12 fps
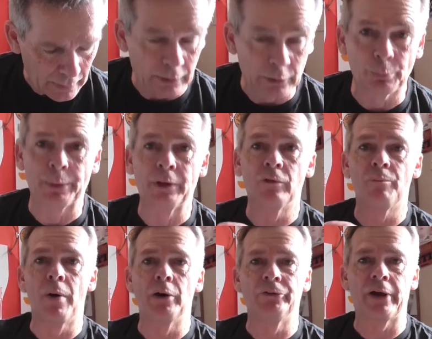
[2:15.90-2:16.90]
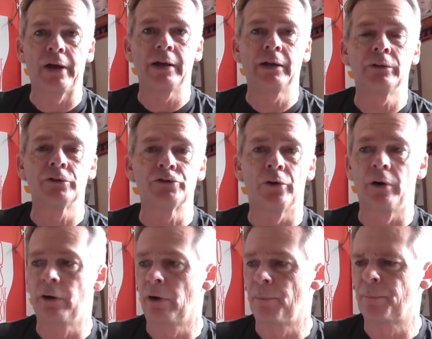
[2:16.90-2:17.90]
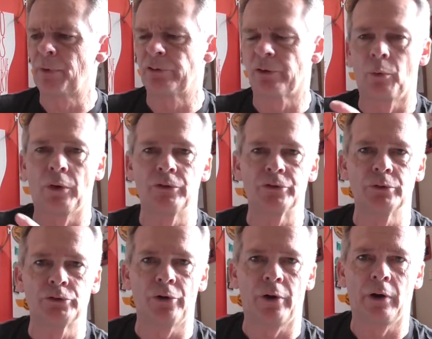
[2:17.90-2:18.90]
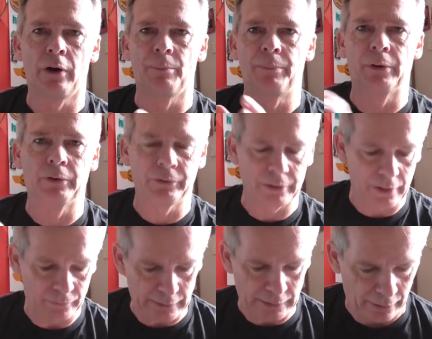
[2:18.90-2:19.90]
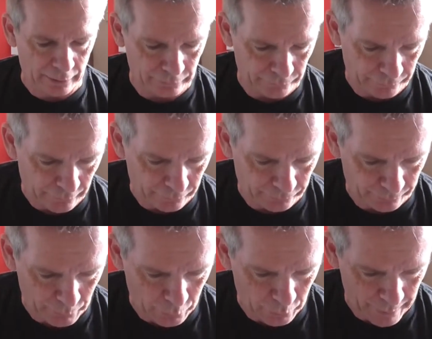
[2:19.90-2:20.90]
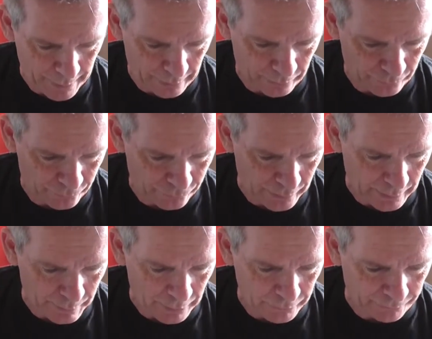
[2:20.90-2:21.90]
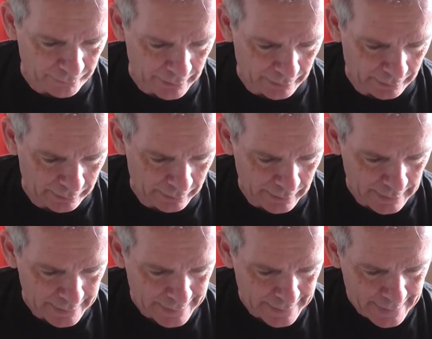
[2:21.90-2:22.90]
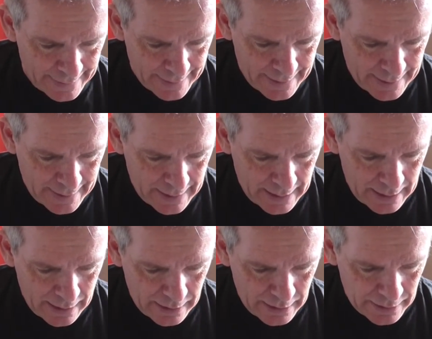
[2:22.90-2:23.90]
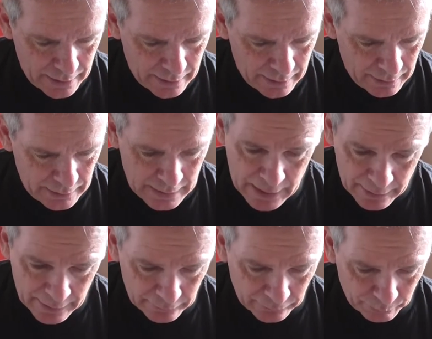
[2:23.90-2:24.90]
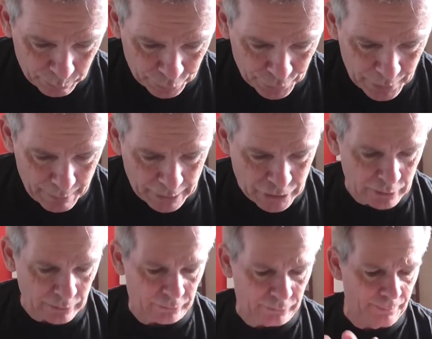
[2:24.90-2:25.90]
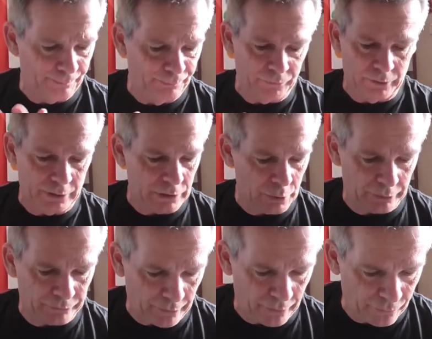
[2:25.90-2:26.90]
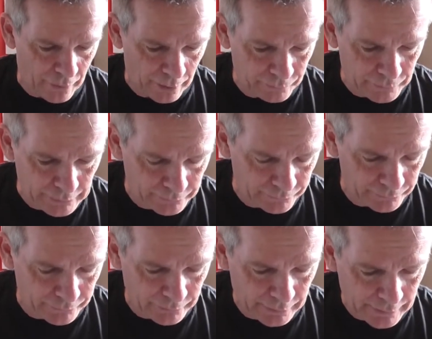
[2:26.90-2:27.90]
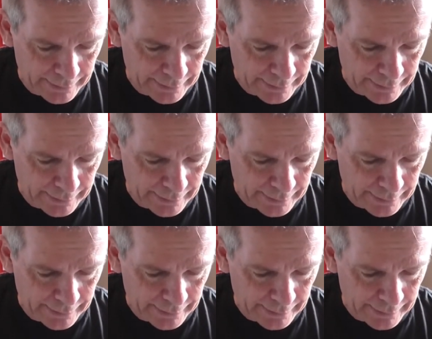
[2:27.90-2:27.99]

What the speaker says: little bit of Mosaic in the dry hop, because I want to do a dry hop, but I didn't have any cones, so a small amount of Mosaic. And yeah, that's pretty much it. US-05 yeast,